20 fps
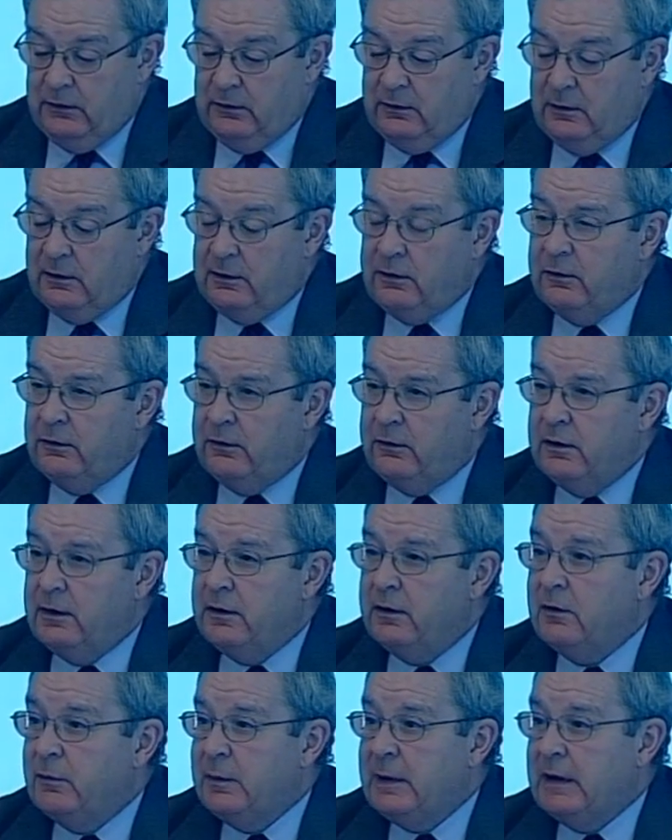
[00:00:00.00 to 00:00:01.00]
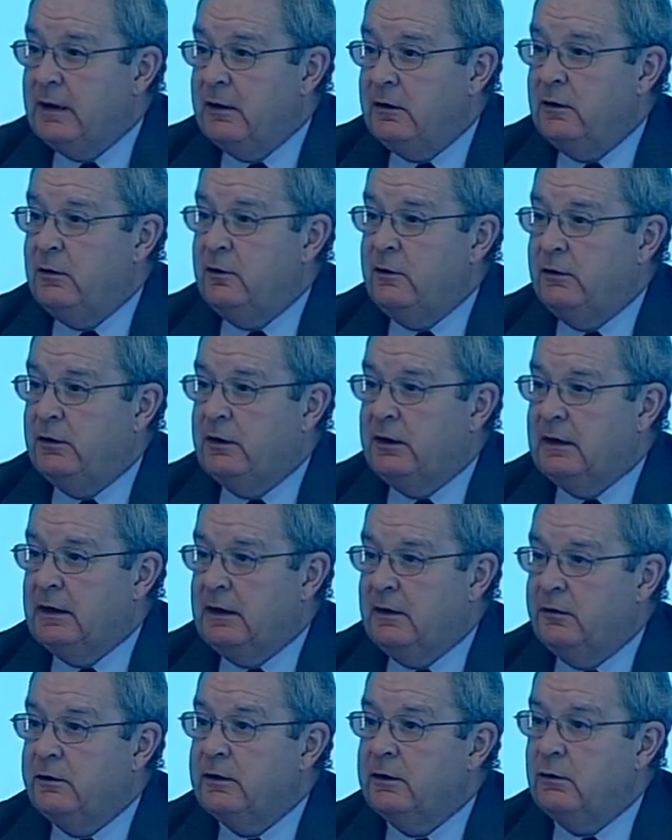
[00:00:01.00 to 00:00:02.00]
are concerned about losing their
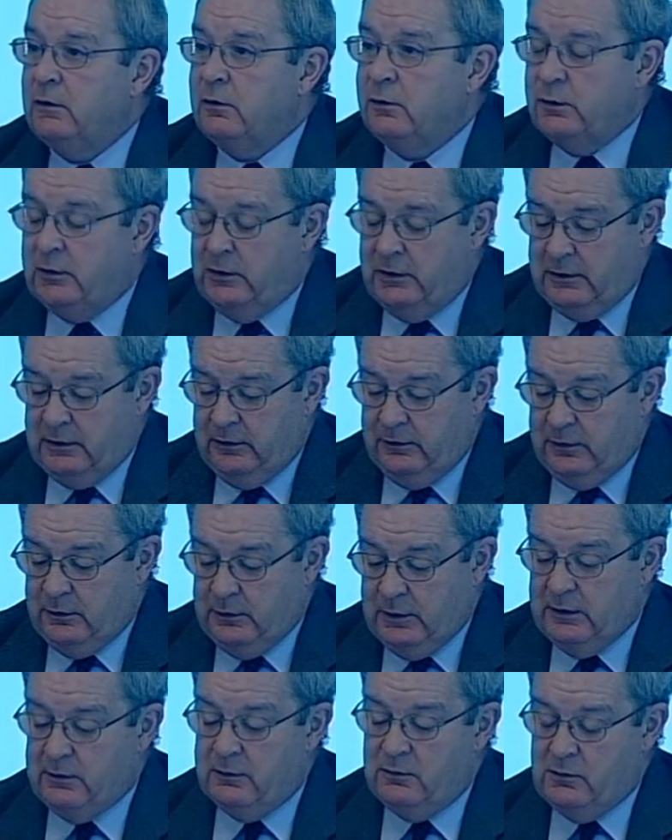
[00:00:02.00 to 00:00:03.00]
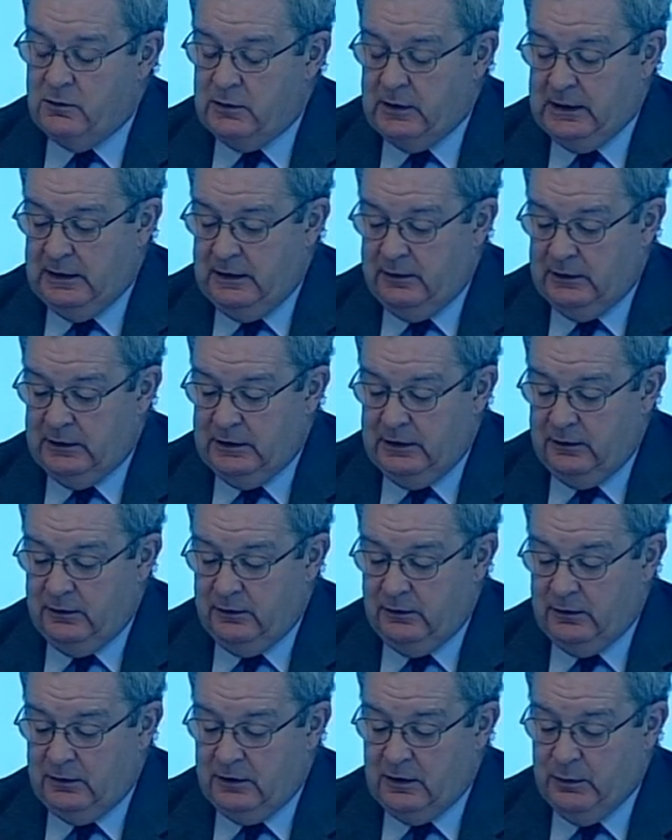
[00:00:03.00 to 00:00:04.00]
skilled workers to other
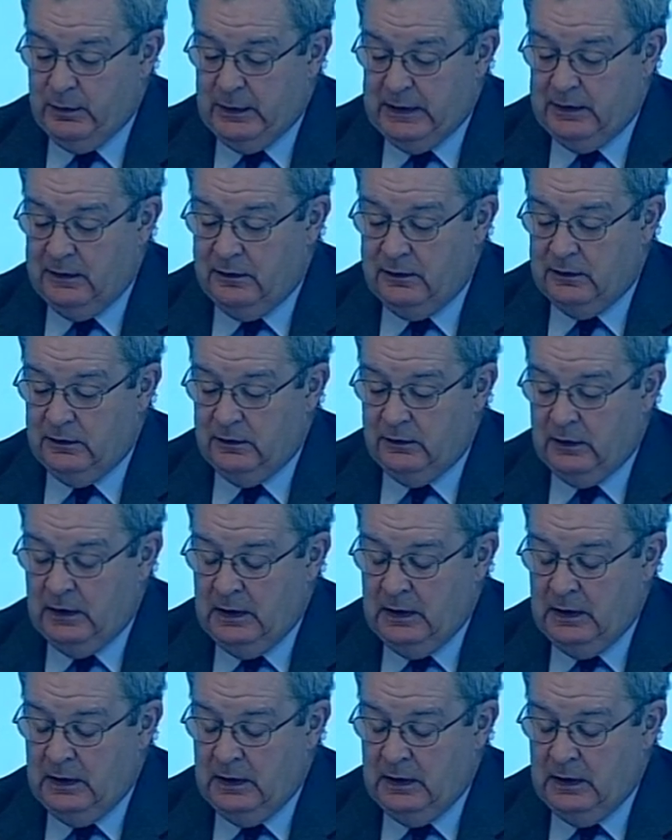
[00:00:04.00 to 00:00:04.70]
organizations, to competitors,